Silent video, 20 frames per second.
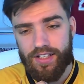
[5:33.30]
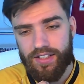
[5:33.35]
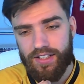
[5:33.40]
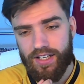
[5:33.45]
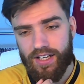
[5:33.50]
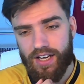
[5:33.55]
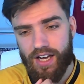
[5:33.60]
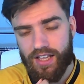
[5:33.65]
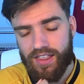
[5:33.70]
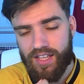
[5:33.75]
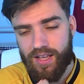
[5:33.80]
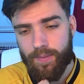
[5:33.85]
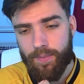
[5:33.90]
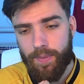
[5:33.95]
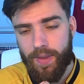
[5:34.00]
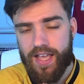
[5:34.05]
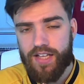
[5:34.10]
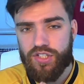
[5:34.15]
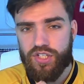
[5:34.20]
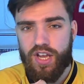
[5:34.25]
I think
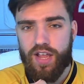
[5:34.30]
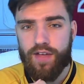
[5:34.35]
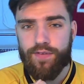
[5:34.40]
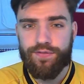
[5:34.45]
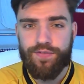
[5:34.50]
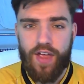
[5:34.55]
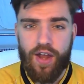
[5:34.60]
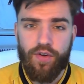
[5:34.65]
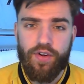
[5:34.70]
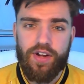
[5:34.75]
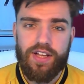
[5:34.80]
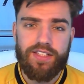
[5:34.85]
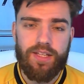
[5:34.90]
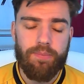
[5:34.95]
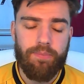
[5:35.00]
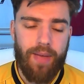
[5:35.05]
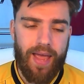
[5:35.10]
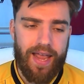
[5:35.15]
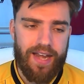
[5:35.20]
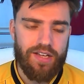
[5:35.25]
PNG are very
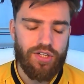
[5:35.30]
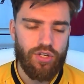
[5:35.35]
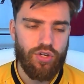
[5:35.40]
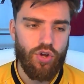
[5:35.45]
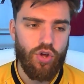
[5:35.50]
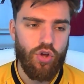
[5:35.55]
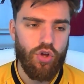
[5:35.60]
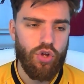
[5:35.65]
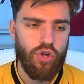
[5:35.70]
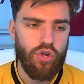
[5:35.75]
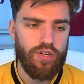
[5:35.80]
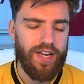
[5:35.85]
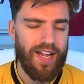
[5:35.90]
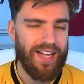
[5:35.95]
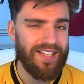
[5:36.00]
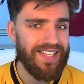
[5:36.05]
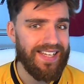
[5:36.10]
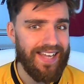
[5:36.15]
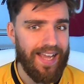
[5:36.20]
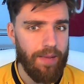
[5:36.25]
dependent on
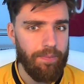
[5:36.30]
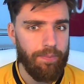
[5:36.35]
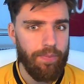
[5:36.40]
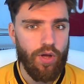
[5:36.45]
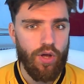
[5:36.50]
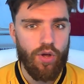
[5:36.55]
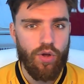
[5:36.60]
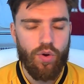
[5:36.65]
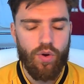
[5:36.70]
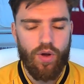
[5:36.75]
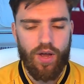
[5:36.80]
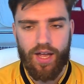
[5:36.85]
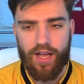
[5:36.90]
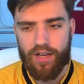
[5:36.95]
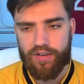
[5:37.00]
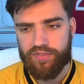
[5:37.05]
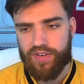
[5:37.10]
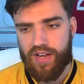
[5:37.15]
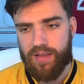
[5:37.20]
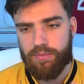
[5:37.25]

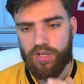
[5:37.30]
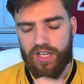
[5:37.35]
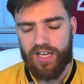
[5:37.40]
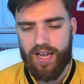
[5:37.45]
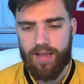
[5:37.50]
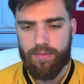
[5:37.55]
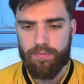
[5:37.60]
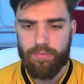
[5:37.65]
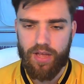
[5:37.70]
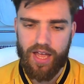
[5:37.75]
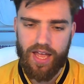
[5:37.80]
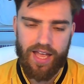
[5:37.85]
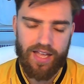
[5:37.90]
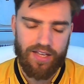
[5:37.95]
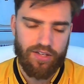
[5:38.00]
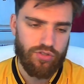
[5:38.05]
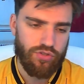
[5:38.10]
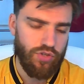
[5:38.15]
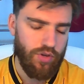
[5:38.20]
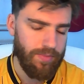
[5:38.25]
Atikepo, Raymond Ganemba
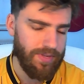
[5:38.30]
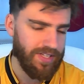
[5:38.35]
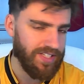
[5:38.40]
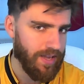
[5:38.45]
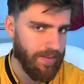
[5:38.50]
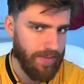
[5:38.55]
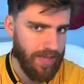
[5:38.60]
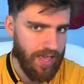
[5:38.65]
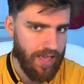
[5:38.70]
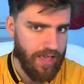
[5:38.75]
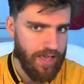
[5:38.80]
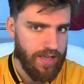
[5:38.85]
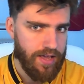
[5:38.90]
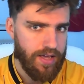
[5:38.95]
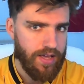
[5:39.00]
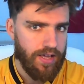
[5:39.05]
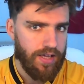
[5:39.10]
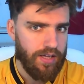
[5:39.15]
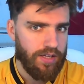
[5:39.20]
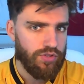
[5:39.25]
and Tommy Semi
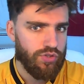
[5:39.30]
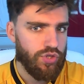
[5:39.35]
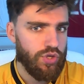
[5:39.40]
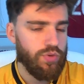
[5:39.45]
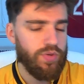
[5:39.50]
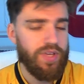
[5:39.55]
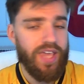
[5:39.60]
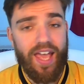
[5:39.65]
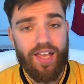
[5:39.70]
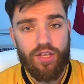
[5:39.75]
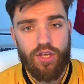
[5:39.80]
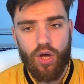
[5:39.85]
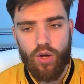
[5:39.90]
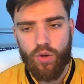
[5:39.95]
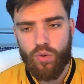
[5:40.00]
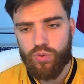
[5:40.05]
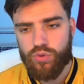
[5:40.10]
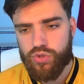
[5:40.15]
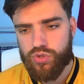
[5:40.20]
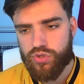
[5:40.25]
to get
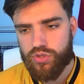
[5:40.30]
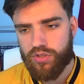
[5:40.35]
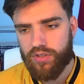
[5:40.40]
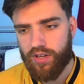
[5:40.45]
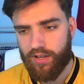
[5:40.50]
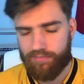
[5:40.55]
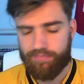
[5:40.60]
goals.